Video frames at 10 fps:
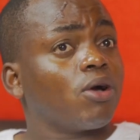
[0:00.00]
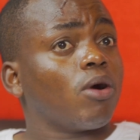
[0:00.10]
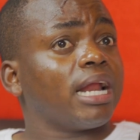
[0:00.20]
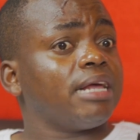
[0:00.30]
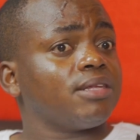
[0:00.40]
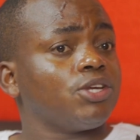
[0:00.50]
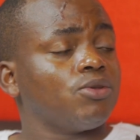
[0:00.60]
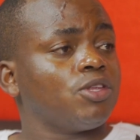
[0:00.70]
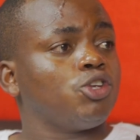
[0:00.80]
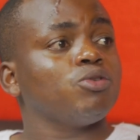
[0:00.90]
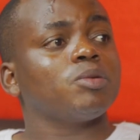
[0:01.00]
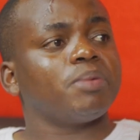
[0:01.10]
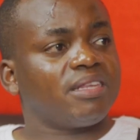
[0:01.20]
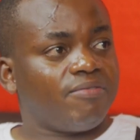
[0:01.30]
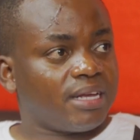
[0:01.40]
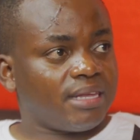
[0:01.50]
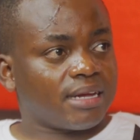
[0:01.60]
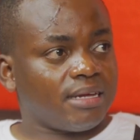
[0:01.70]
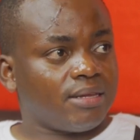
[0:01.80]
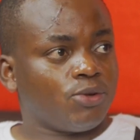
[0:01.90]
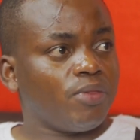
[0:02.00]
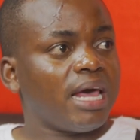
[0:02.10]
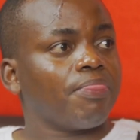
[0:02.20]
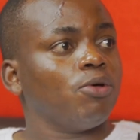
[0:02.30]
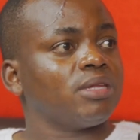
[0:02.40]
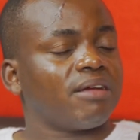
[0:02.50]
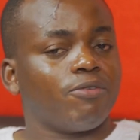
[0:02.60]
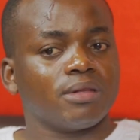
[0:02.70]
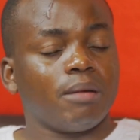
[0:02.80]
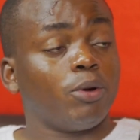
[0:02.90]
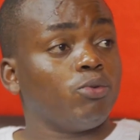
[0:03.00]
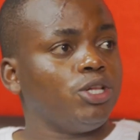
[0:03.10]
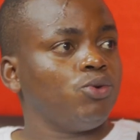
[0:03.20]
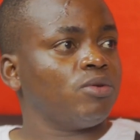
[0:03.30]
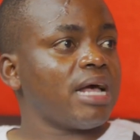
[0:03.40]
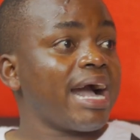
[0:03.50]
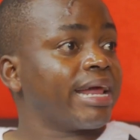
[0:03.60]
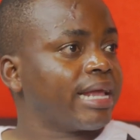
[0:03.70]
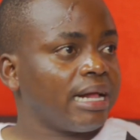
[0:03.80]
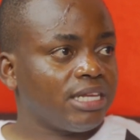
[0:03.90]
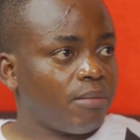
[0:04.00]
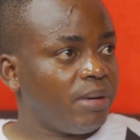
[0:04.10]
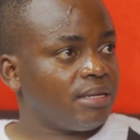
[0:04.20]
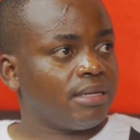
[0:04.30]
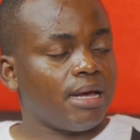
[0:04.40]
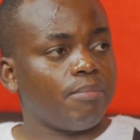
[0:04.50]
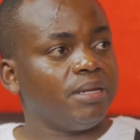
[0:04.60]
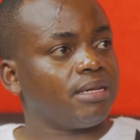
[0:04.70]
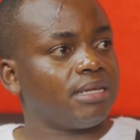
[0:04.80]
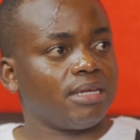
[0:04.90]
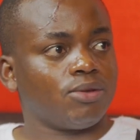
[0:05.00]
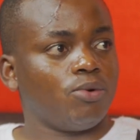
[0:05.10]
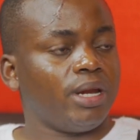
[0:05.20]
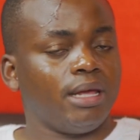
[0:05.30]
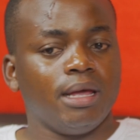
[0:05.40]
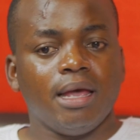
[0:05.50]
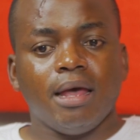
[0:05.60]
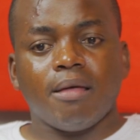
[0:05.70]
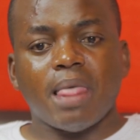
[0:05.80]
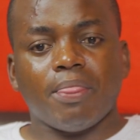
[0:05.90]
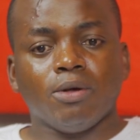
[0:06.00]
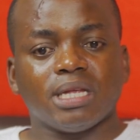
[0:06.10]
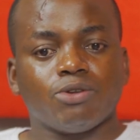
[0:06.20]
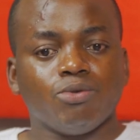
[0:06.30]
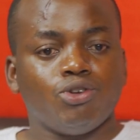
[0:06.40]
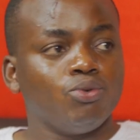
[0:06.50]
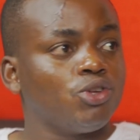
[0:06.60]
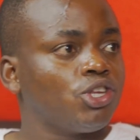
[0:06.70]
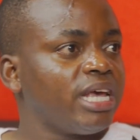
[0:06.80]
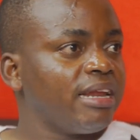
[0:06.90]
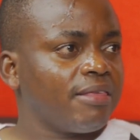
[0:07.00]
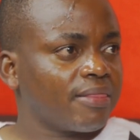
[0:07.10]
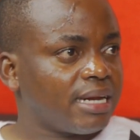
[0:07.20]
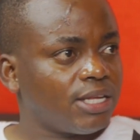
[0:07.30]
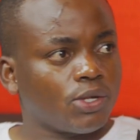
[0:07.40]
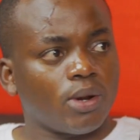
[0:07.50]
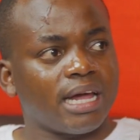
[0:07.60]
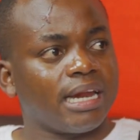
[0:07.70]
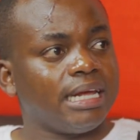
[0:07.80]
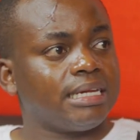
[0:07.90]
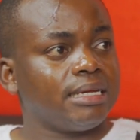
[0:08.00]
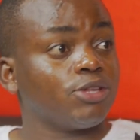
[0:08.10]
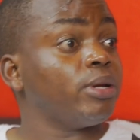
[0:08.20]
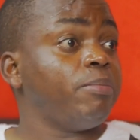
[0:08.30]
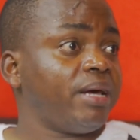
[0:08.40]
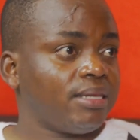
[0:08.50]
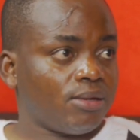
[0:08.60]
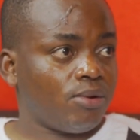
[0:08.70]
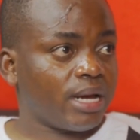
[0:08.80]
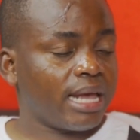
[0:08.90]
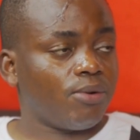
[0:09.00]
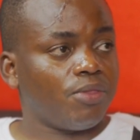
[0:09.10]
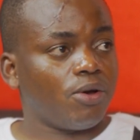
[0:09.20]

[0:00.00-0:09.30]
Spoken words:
organizations choose specific sectors. So there are those that, for example, will choose agriculture-based businesses only. There are those that will choose anything that is solar related. So it depends, again, on the